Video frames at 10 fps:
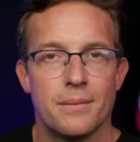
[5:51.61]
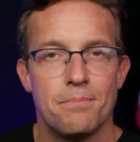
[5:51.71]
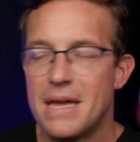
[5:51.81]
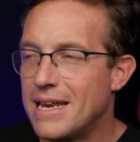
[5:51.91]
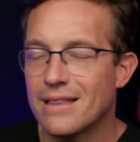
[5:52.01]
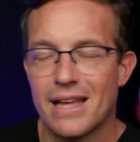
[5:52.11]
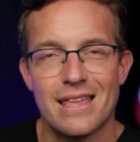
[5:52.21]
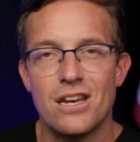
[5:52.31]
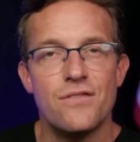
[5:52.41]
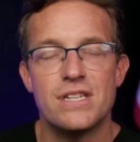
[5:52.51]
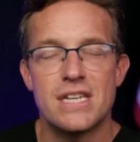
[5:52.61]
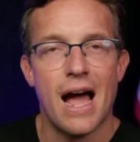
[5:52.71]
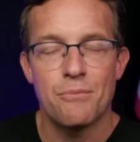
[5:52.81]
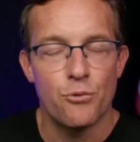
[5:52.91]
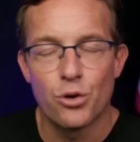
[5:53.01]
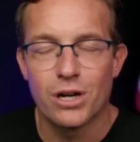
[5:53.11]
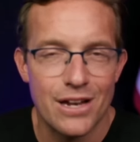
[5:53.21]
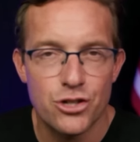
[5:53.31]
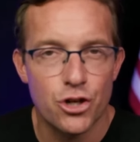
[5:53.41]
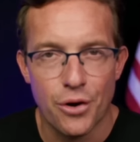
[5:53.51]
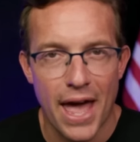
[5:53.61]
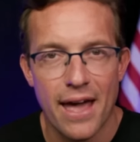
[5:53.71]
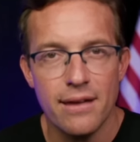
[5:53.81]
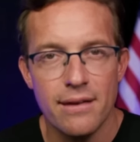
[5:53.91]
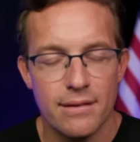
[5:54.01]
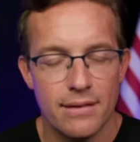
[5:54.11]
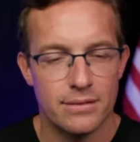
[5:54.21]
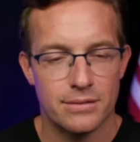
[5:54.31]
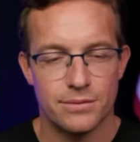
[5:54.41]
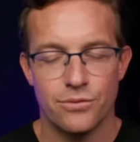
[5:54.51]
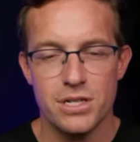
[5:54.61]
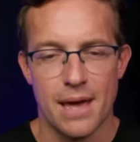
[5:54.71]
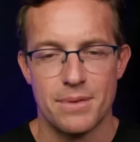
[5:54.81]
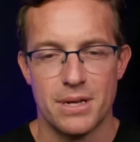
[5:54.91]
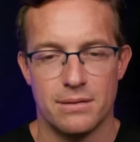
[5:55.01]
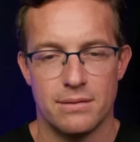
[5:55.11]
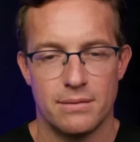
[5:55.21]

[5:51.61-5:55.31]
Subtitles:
Meaning, like, they didn't even say, we're glad you're okay. What does that mean?